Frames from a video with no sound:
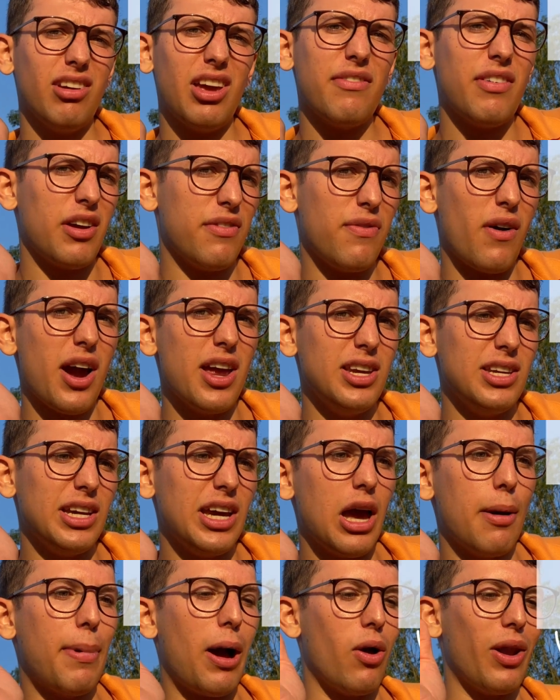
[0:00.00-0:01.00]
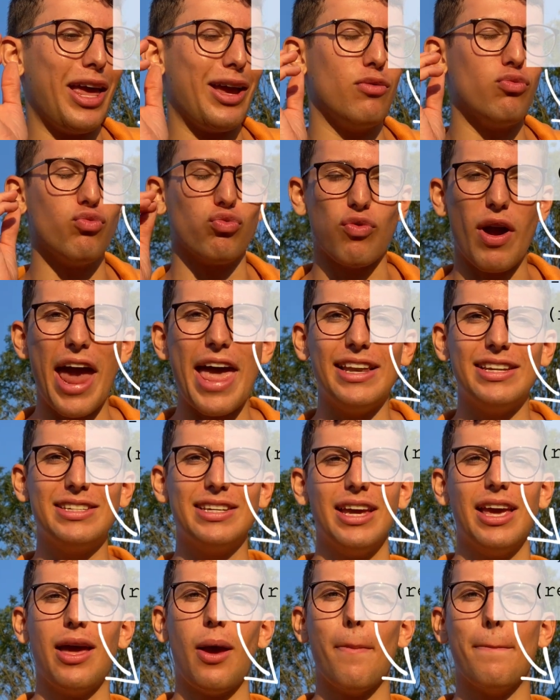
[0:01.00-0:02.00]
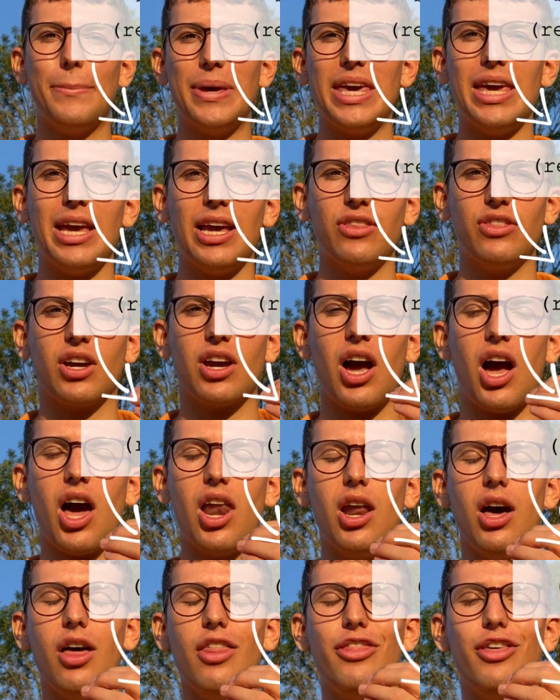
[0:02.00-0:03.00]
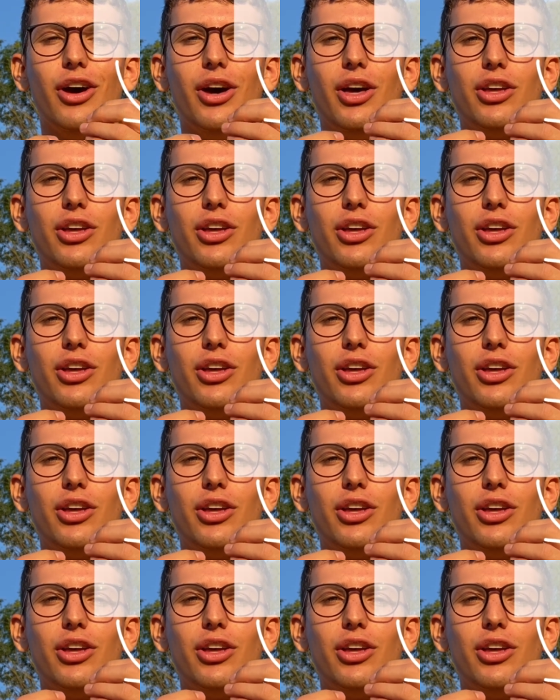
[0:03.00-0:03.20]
if I find it, about like red being the color that